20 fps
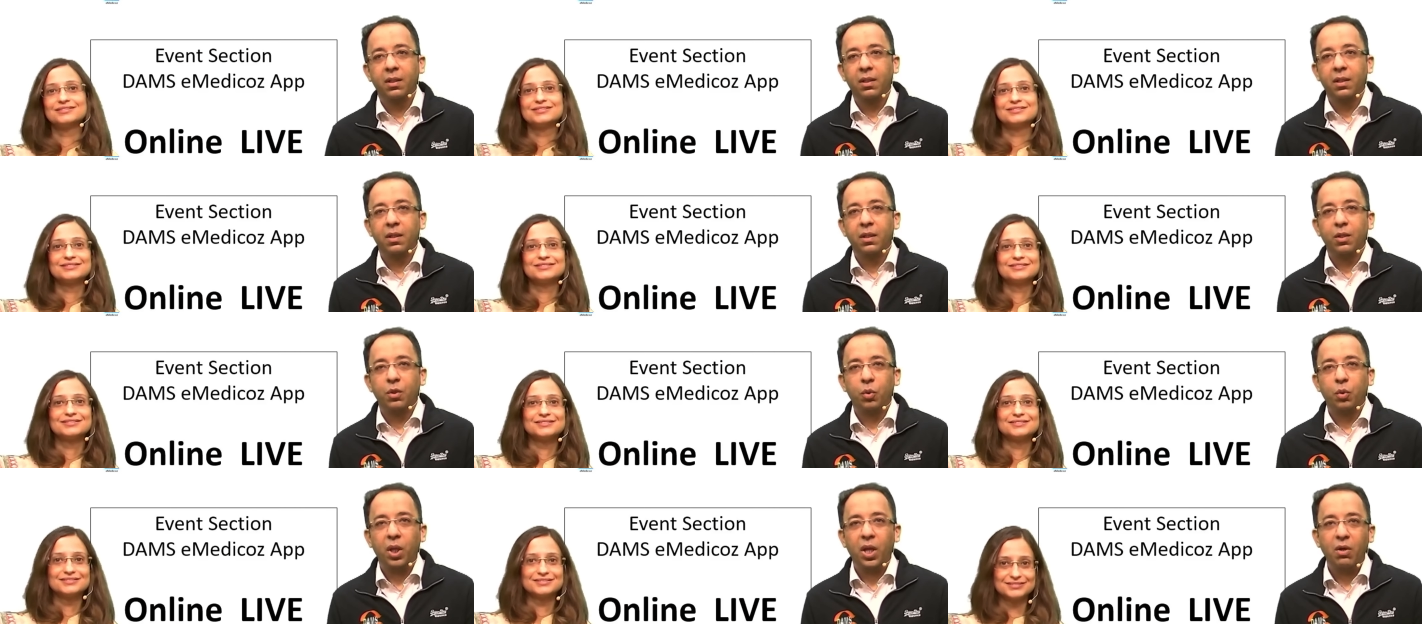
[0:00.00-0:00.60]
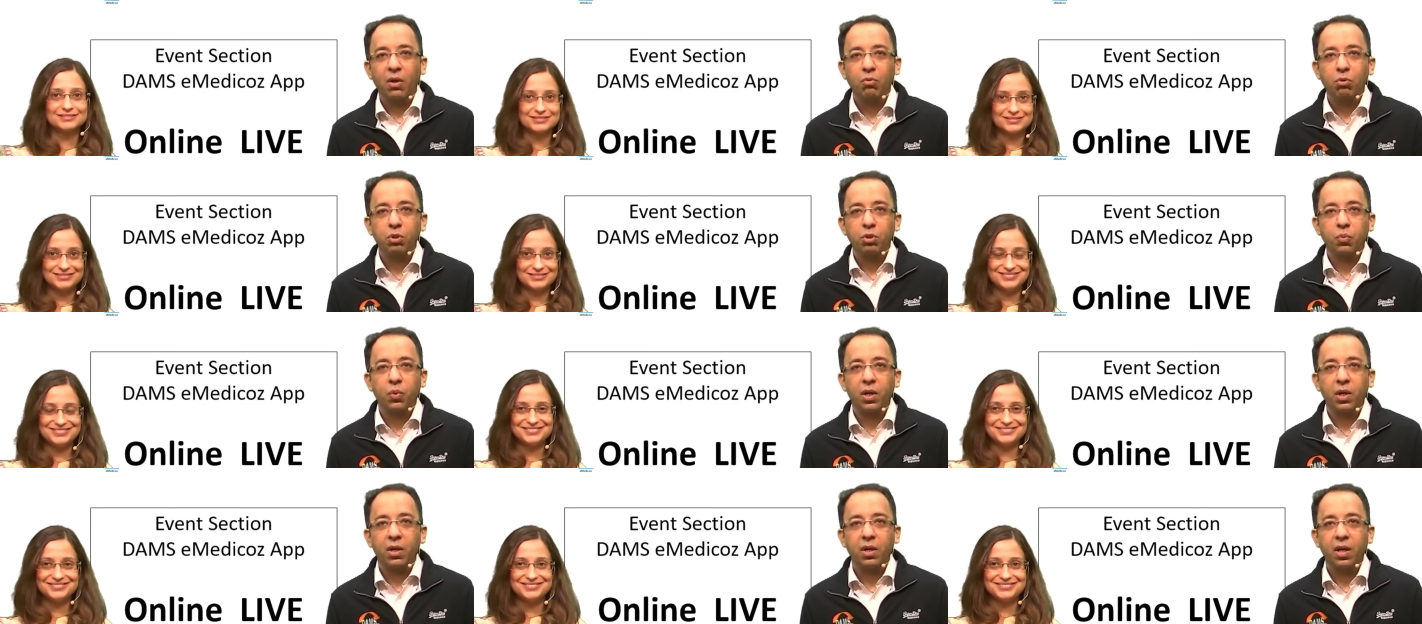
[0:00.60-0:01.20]
Speaker 1: Today I was
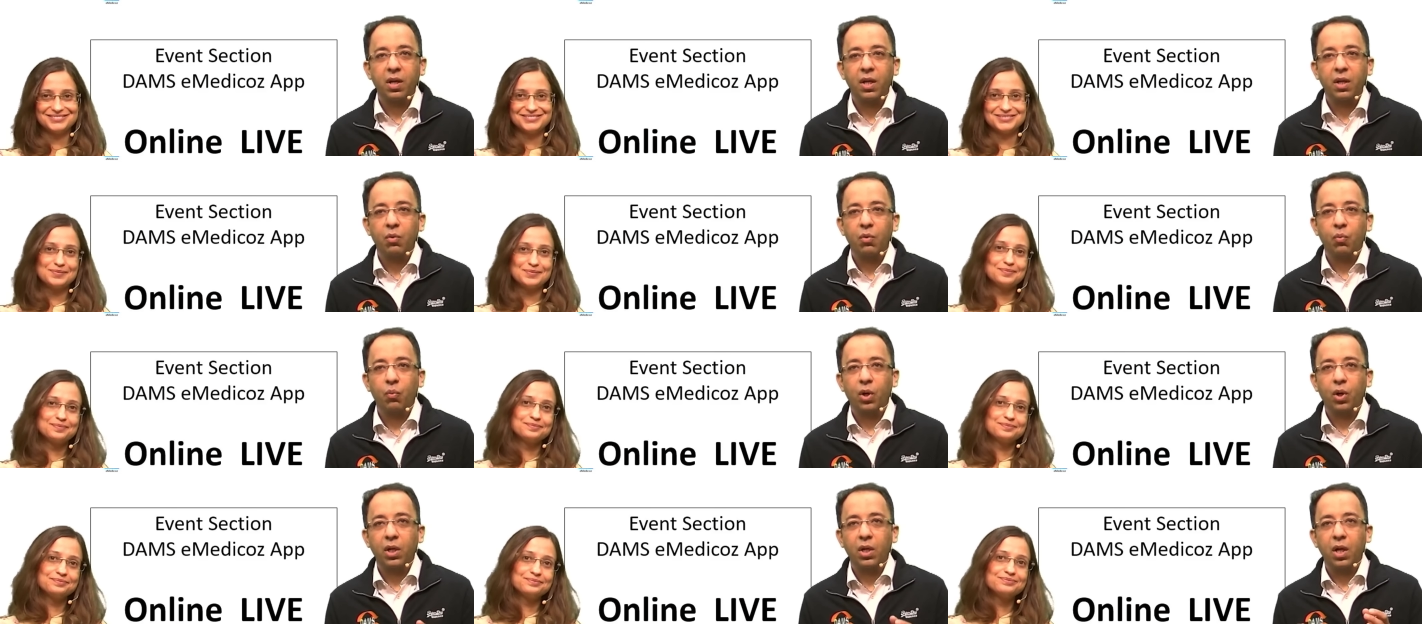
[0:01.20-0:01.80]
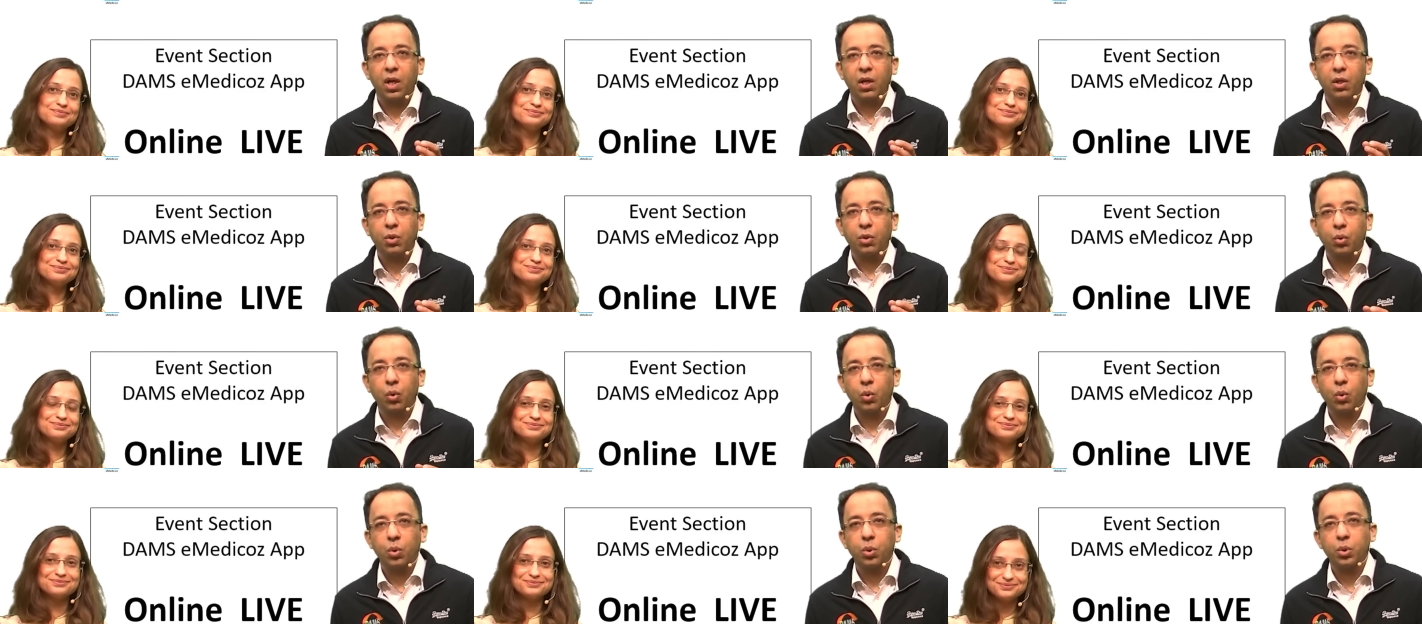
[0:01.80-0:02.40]
wondering what are
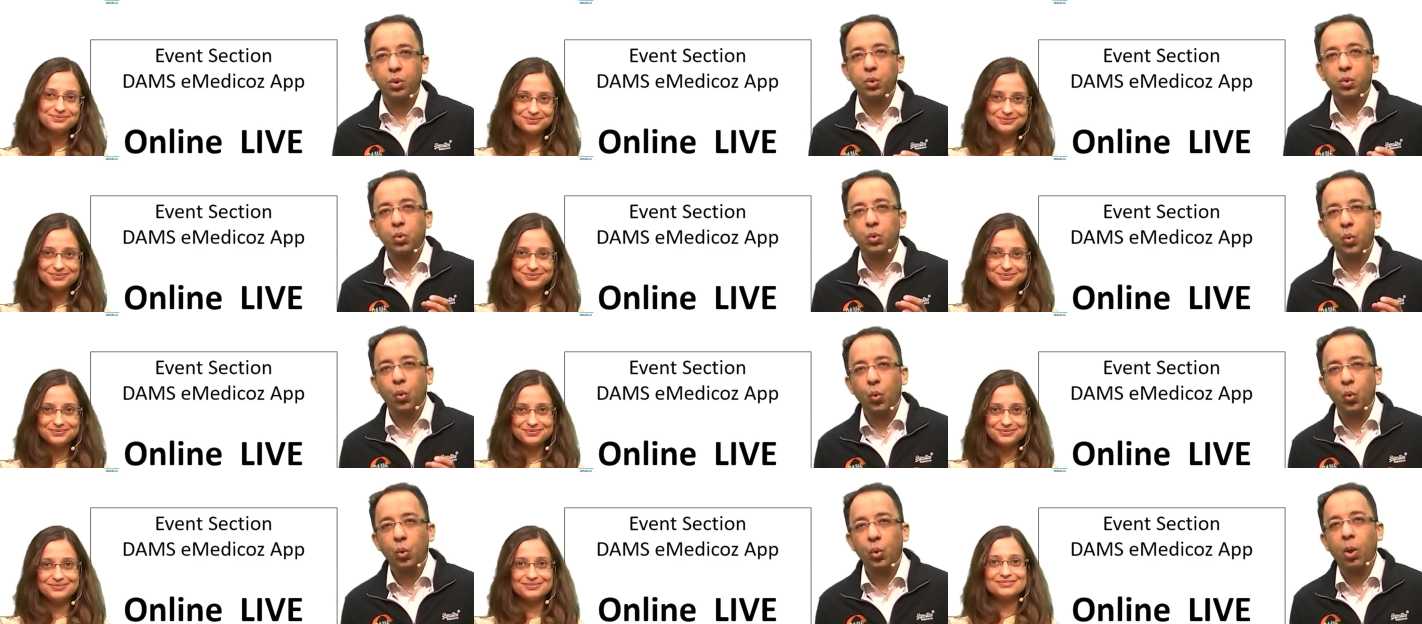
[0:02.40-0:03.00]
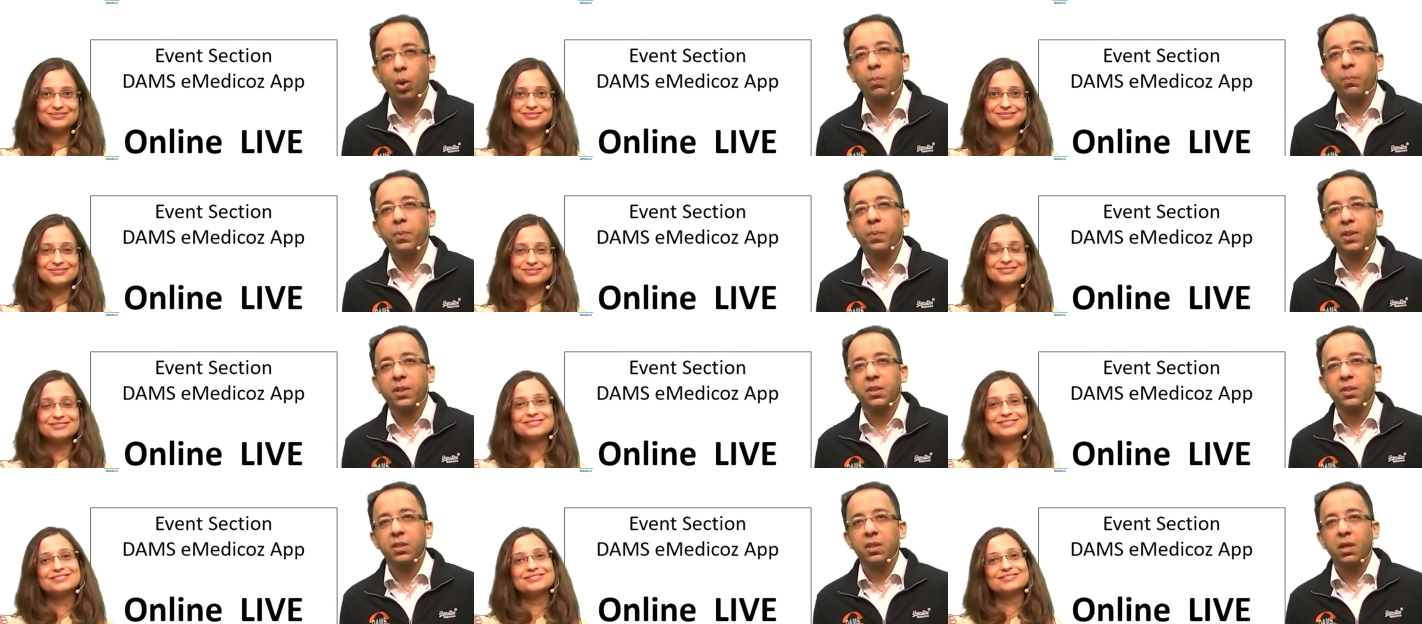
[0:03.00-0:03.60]
those two
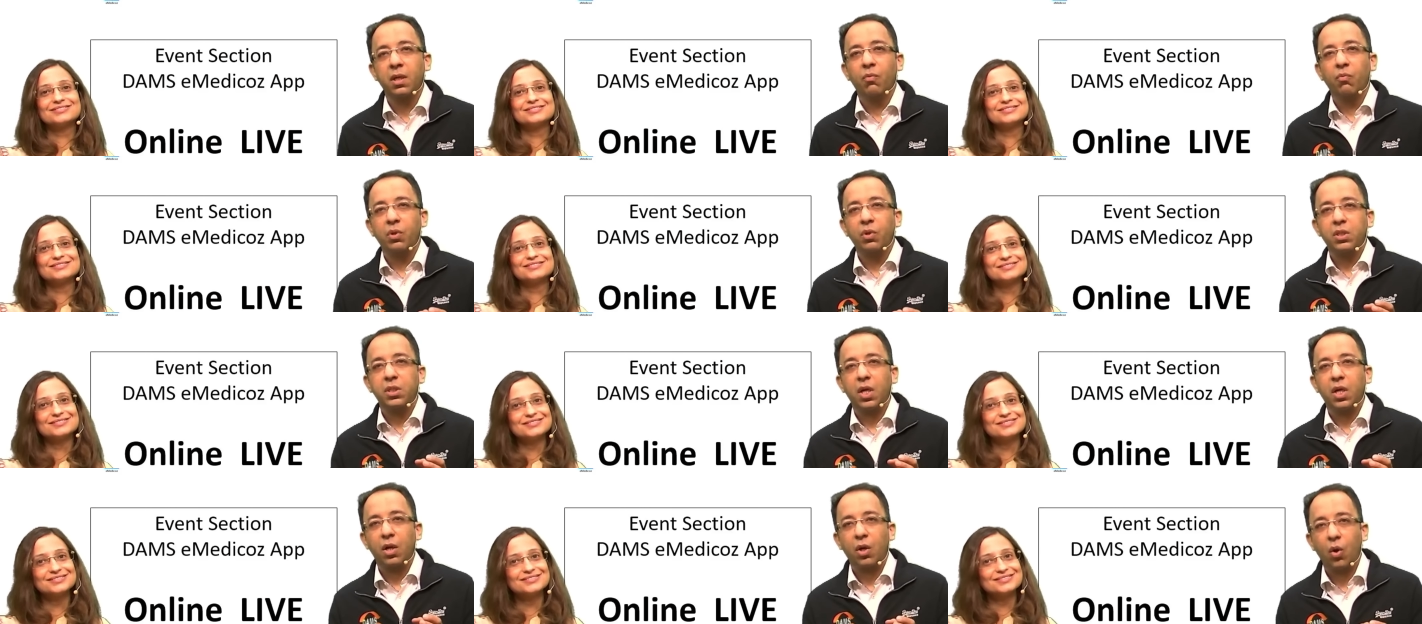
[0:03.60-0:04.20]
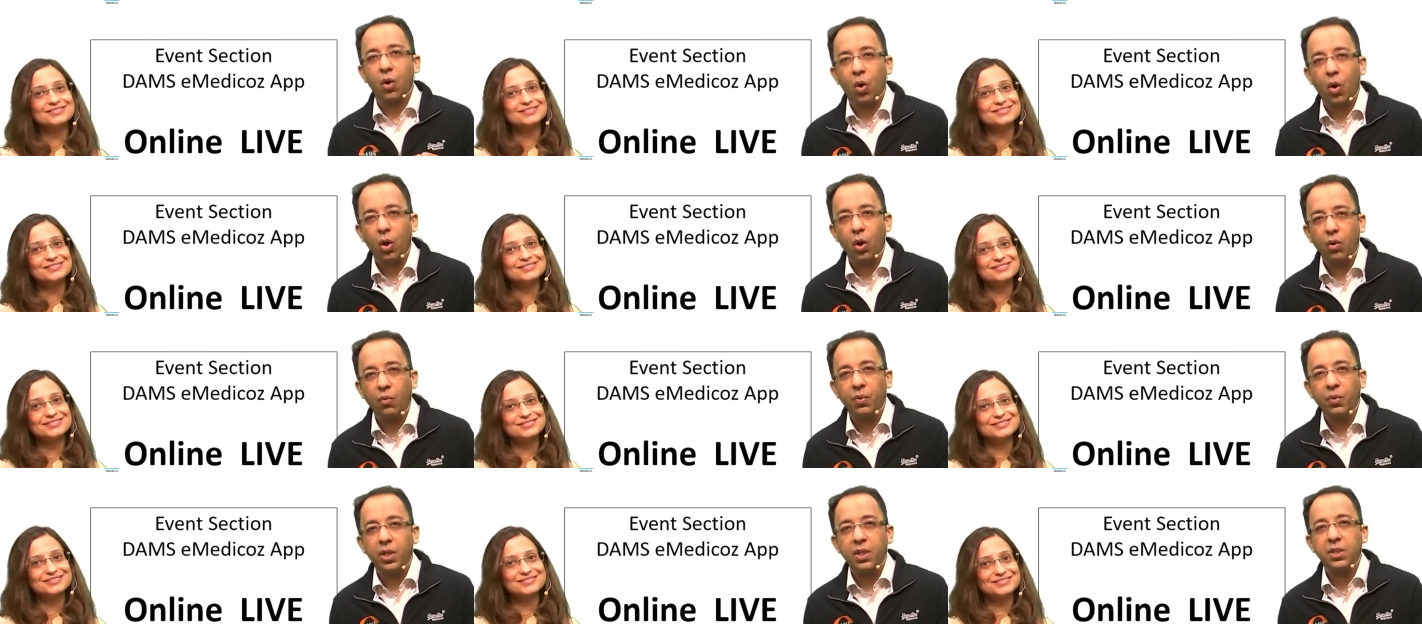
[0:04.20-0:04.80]
topics which are
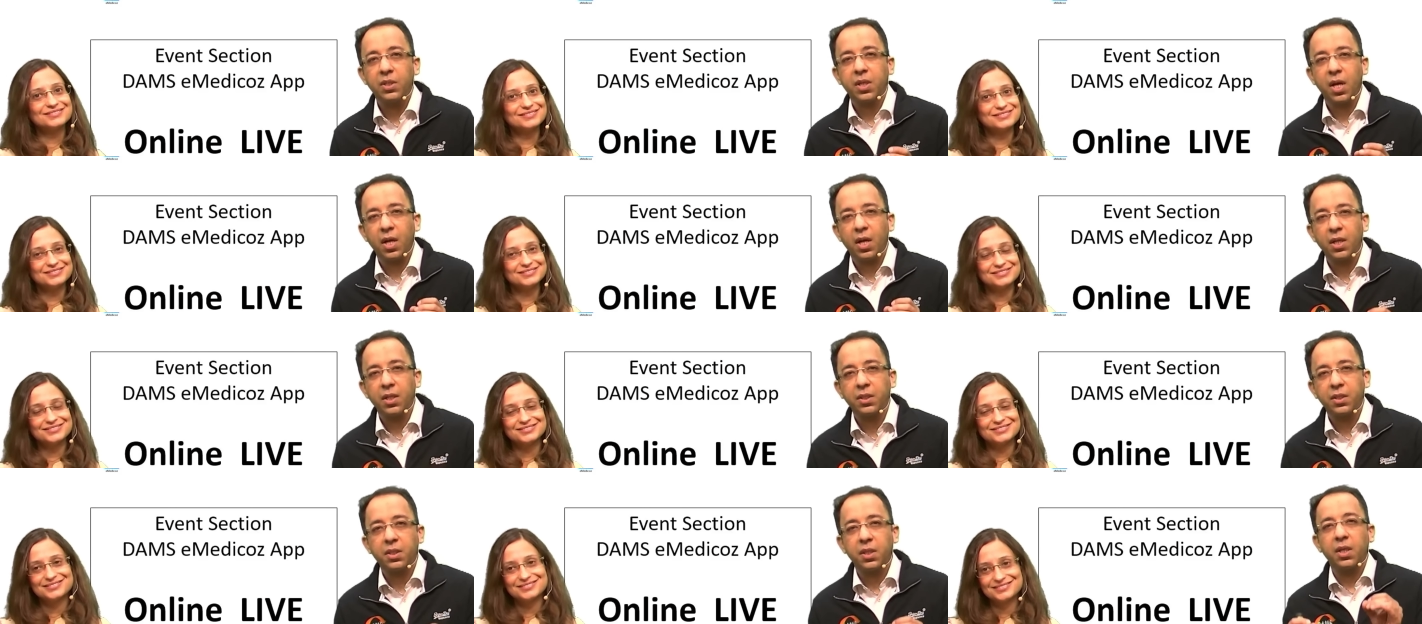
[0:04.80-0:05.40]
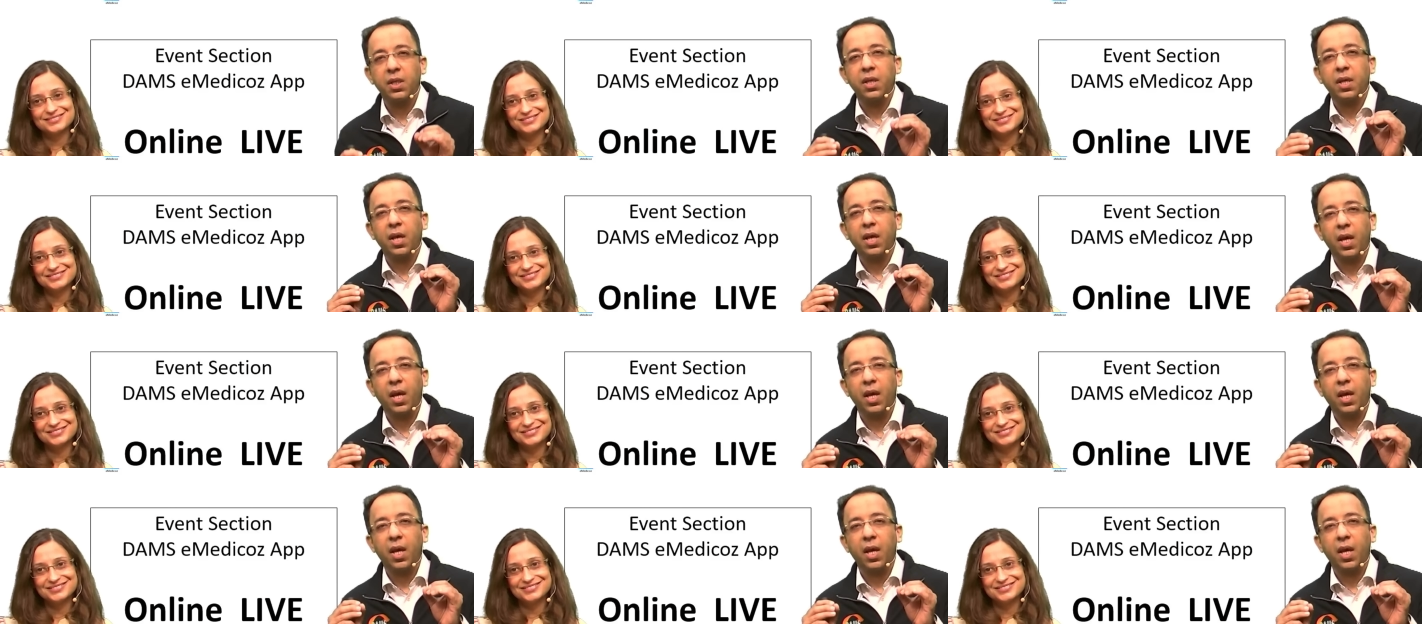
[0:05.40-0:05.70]
always asked in